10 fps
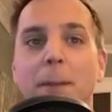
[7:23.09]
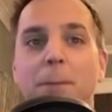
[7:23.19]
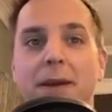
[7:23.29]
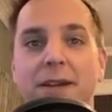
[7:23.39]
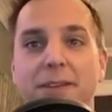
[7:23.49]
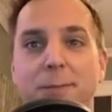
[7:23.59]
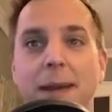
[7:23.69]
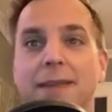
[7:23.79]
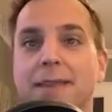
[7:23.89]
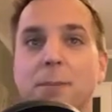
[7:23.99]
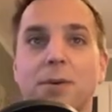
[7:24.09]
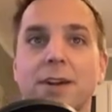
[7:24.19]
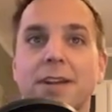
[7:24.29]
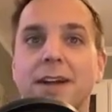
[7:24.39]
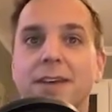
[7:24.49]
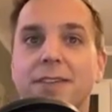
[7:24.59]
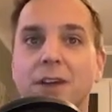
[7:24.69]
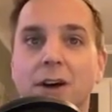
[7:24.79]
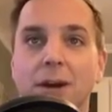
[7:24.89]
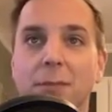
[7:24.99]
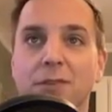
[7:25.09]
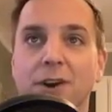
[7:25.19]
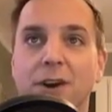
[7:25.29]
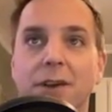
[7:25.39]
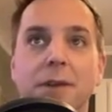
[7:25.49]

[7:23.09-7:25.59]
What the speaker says: Bade spanked that pretty nice long up front.